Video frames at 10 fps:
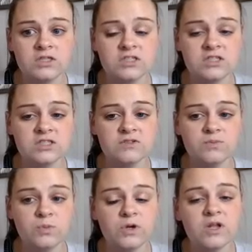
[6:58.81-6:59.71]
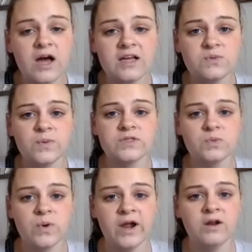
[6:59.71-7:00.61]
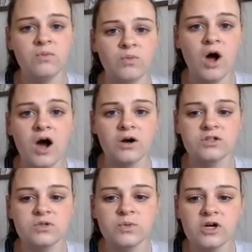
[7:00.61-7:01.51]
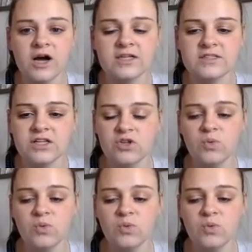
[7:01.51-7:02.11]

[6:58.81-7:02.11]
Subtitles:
to realize what's right and wrong, to realize that you